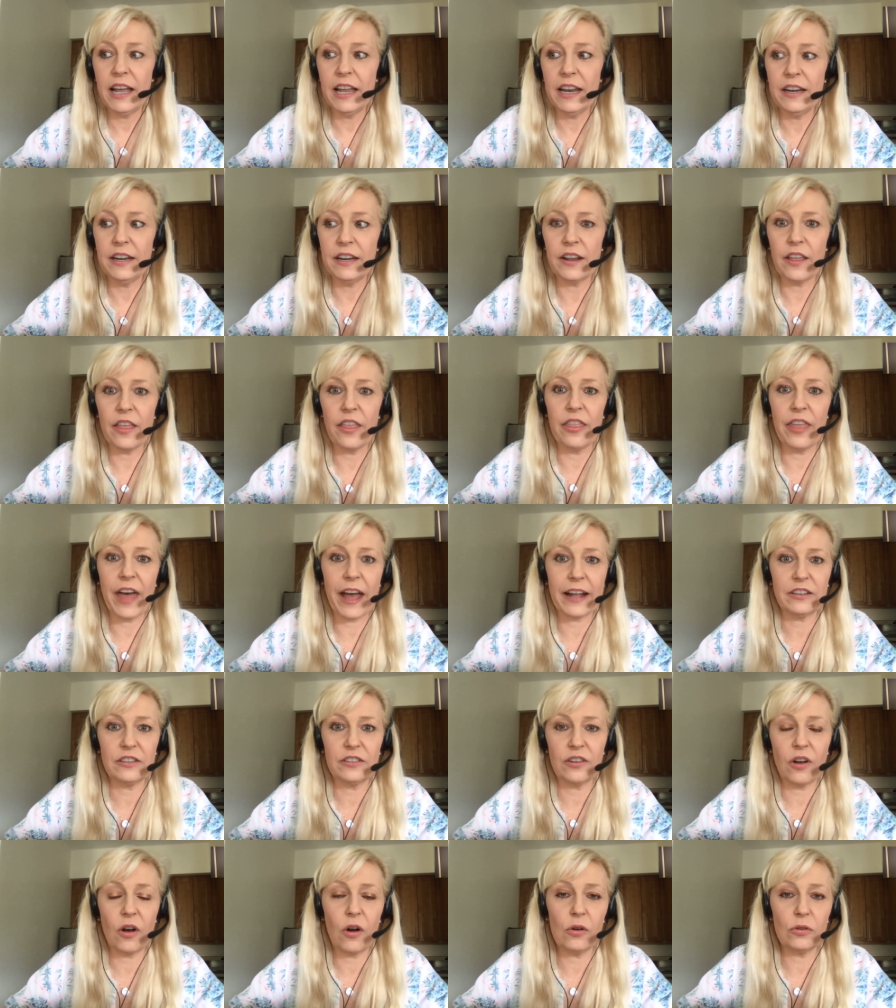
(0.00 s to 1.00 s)
And
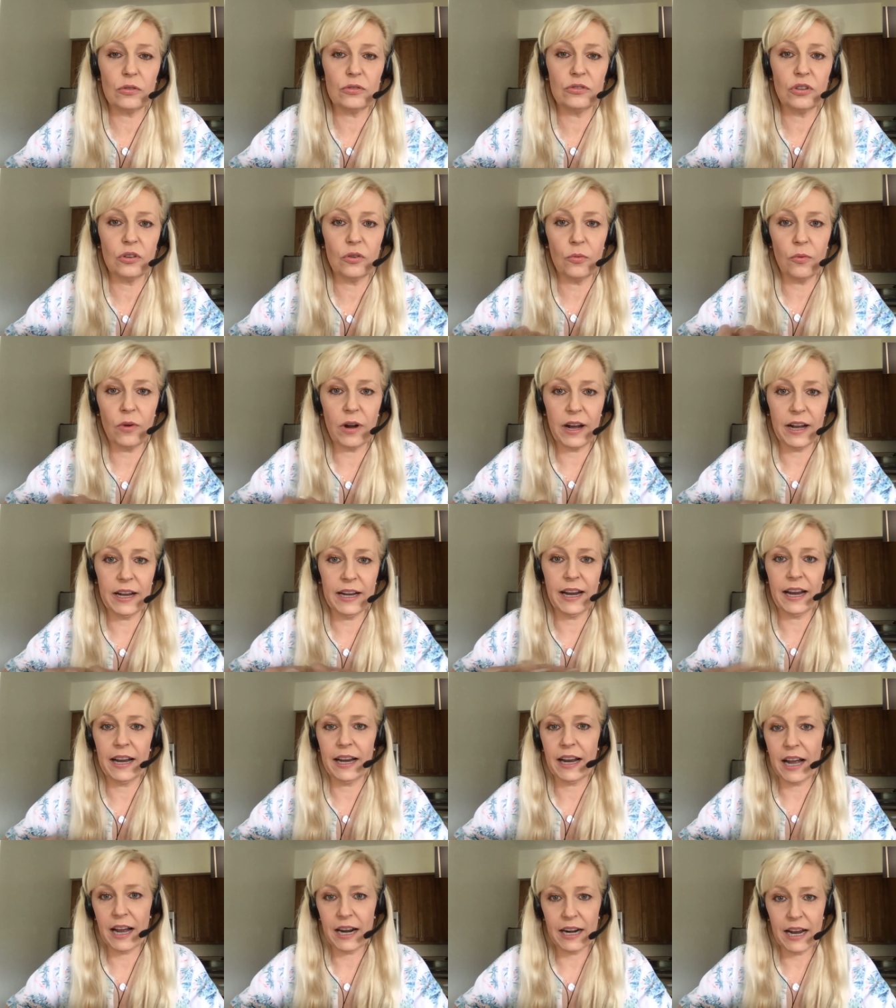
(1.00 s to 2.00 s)
that's also
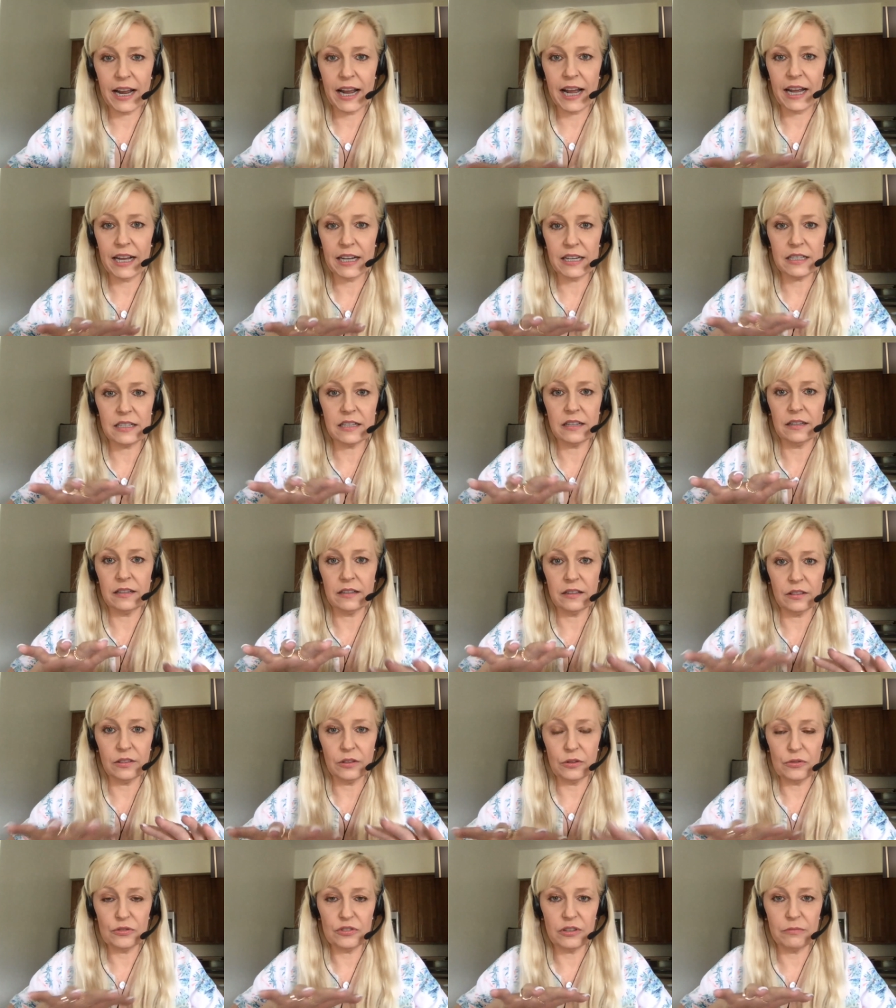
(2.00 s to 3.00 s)
why I kind of had to
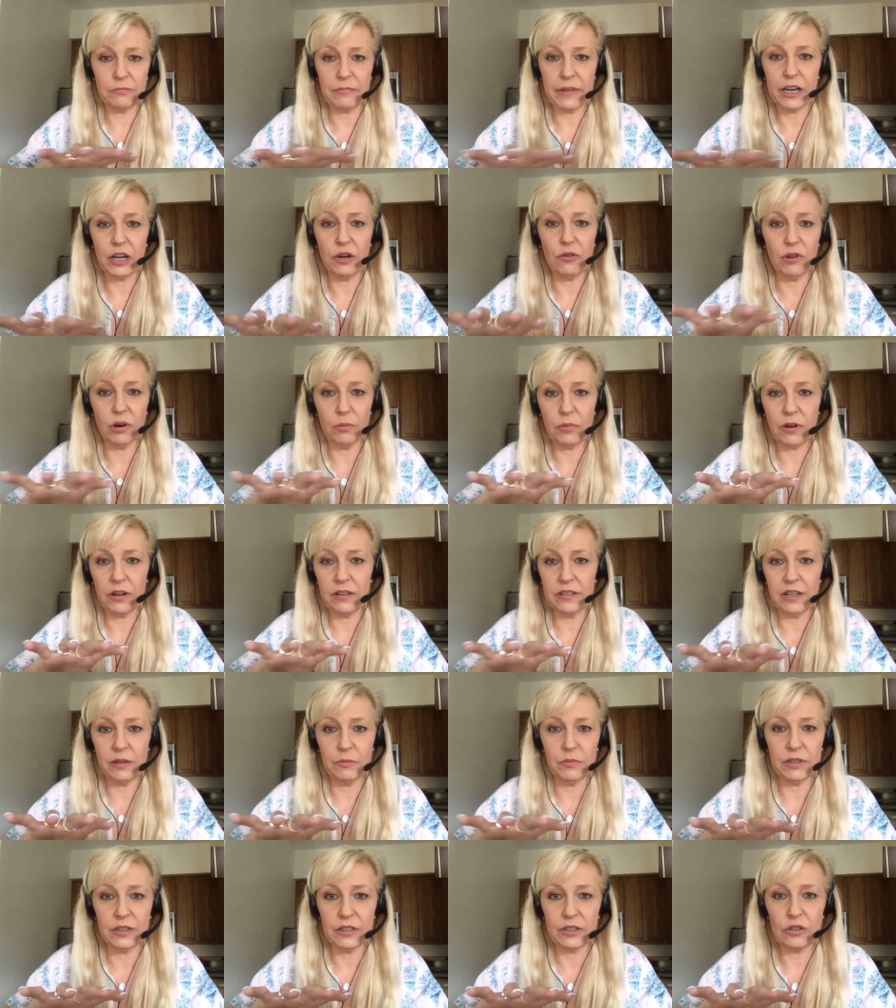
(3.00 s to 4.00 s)
loosen my grip
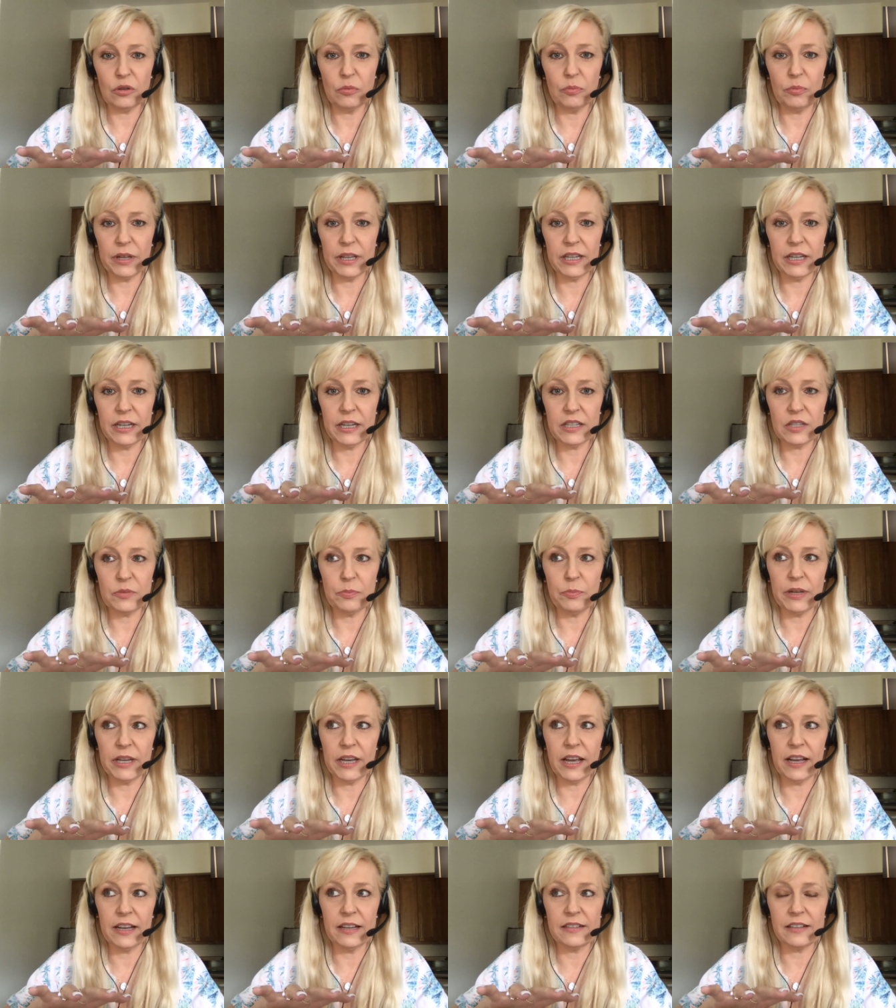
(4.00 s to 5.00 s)
on them a little bit, is
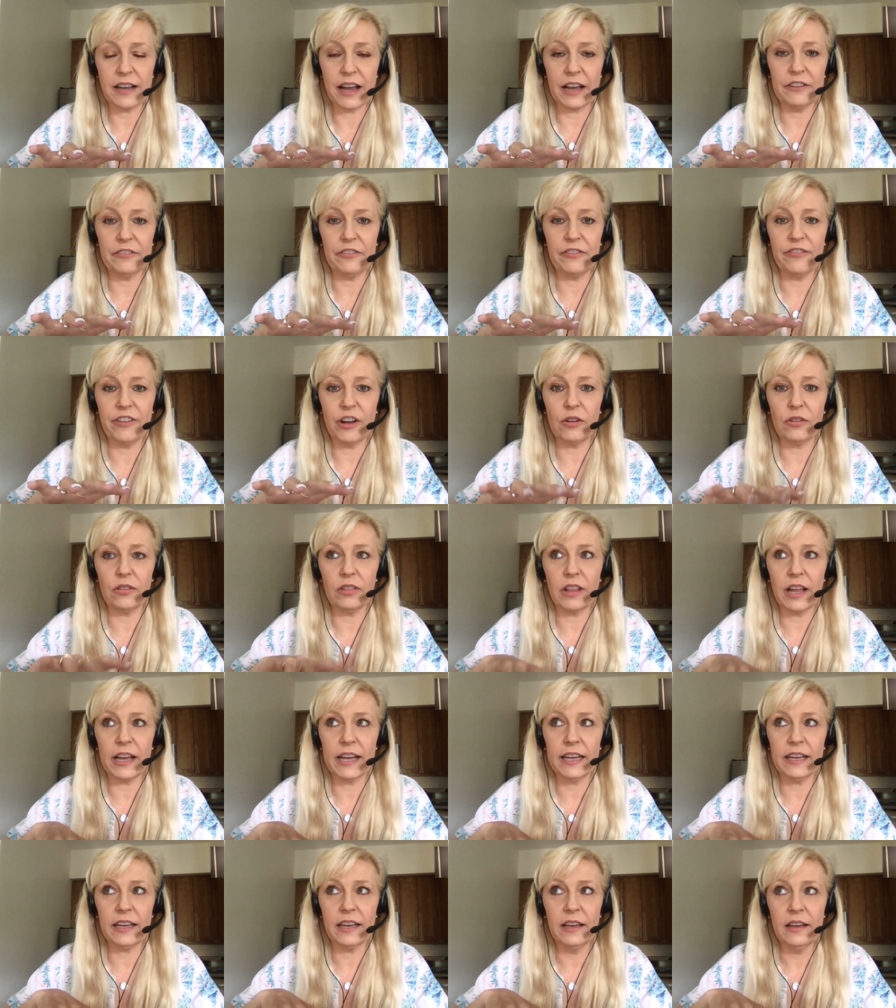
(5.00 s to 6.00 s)
because I
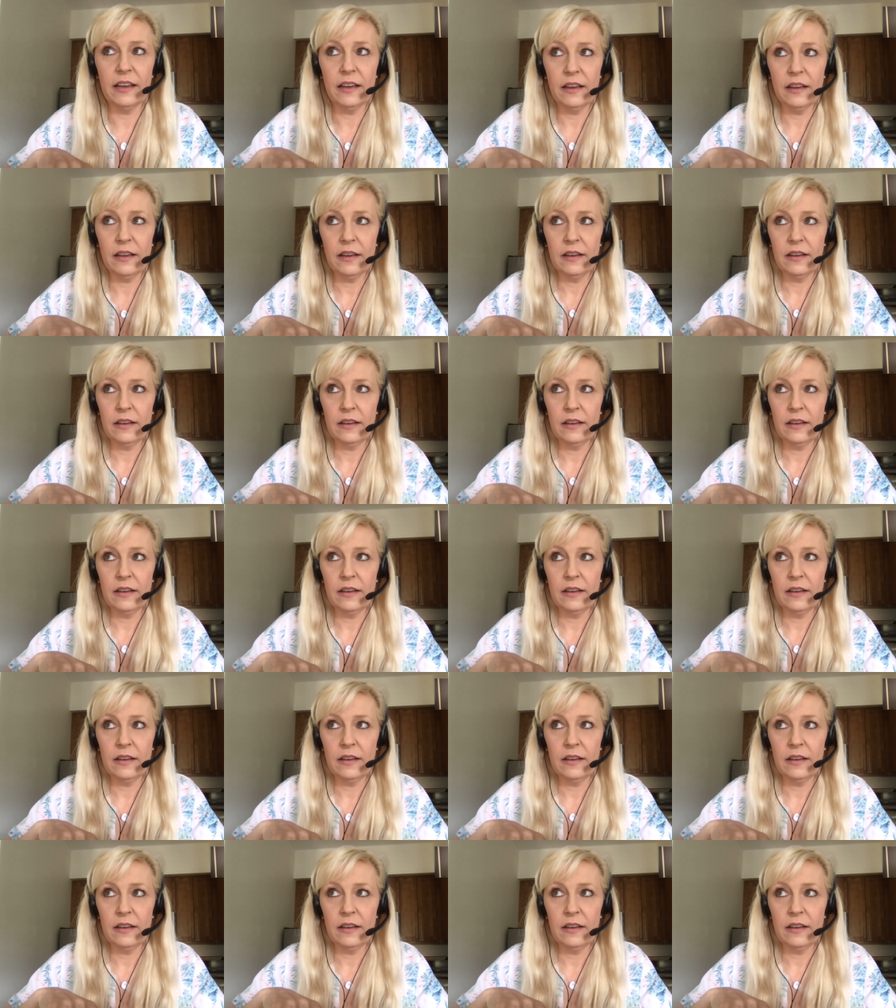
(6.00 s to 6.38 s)
felt like